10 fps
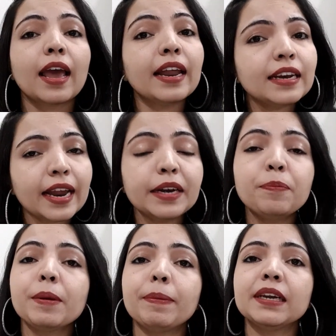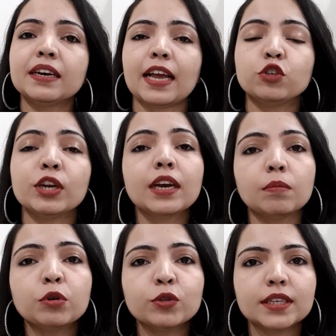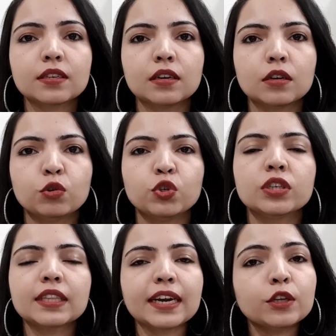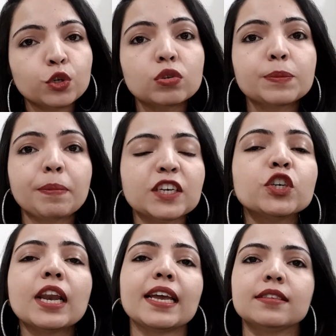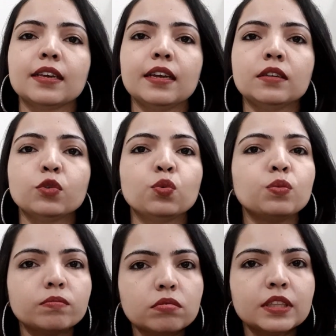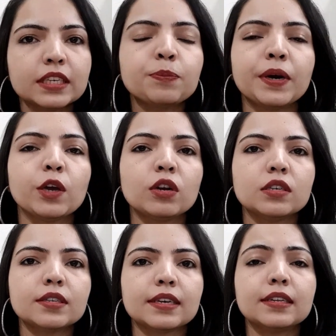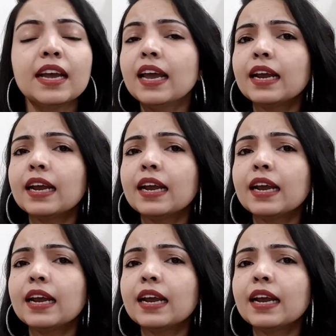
and let people gradually come to this conclusion that you specialize into this particular skill.